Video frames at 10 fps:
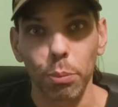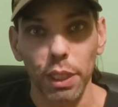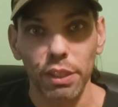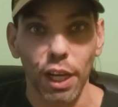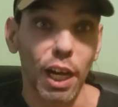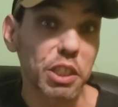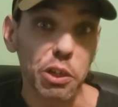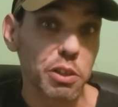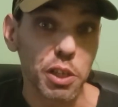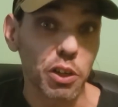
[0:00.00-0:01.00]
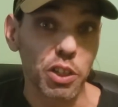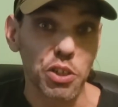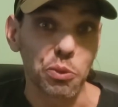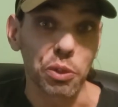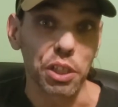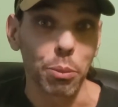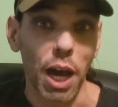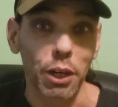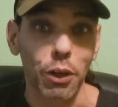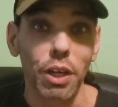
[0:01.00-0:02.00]
but it turns out it doesn't really
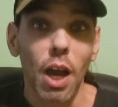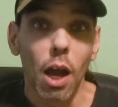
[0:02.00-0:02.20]
matter